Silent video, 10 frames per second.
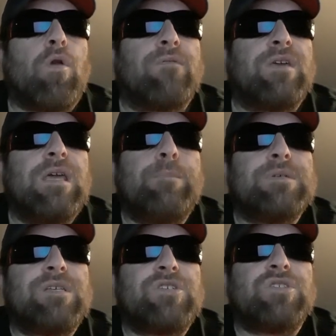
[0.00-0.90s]
of key
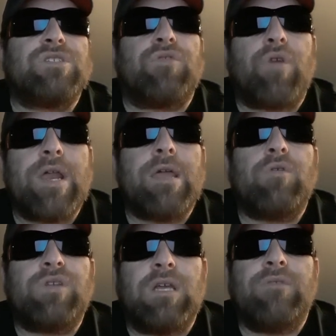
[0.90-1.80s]
positions in radio,
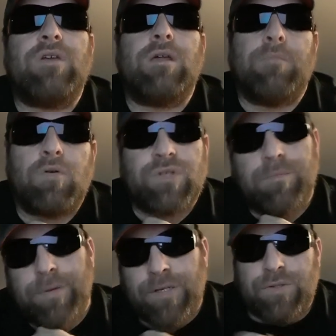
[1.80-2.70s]
TV, and motion
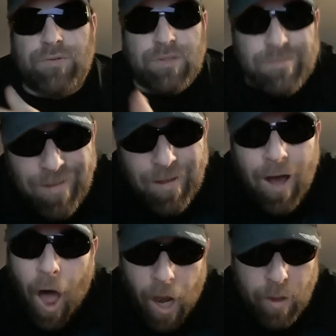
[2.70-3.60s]
pictures.
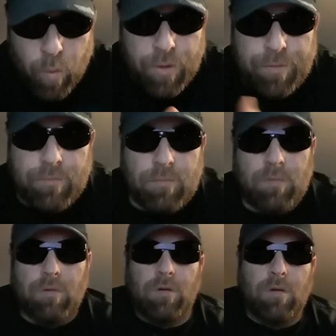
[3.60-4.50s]
Hollywood.
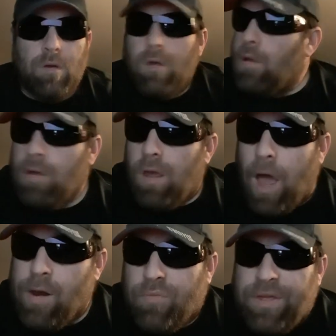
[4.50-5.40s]

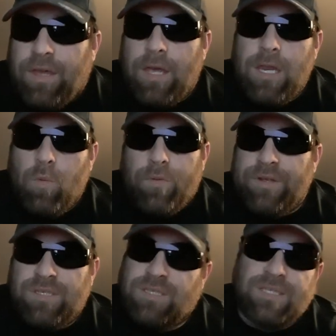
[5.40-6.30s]
I don't think anyone,
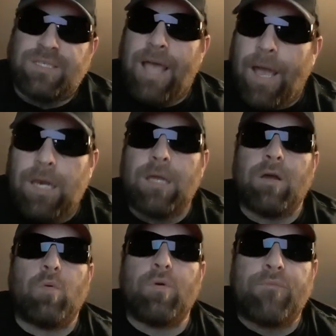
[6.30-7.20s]
this is exactly,
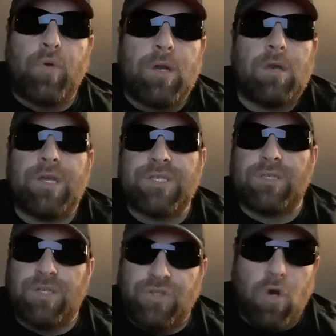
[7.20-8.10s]
if we
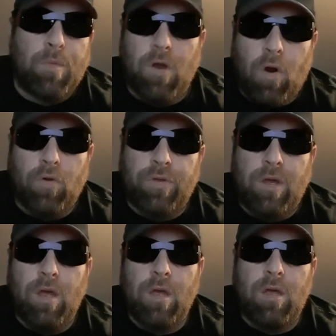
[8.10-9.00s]
listened to Joe
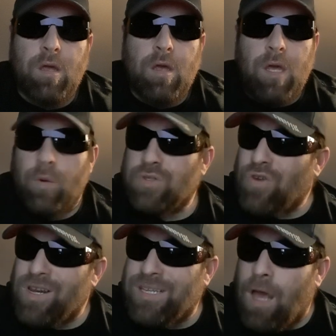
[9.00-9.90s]
McCarthy, he was
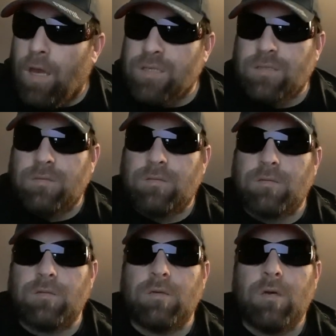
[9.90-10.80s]
trying to tell us.
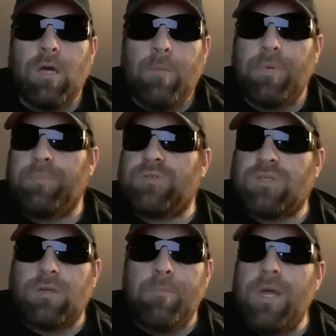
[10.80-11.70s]
But
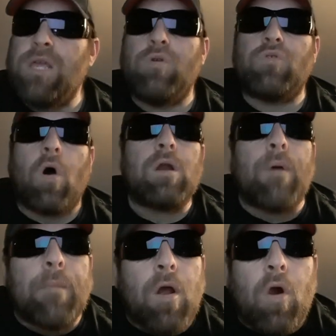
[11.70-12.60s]
the minute you talk
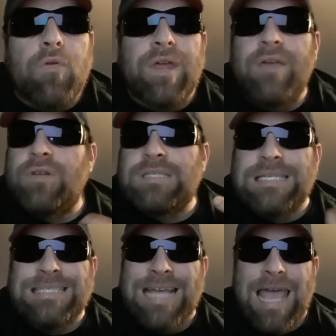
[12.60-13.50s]
about McCarthy, even
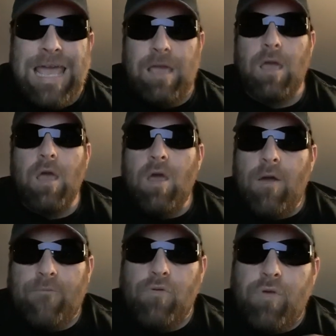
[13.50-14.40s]
today,
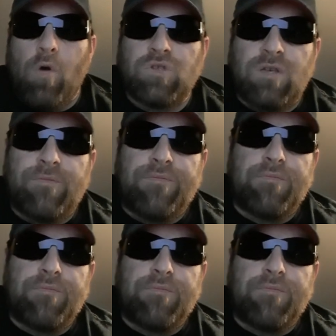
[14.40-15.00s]
for those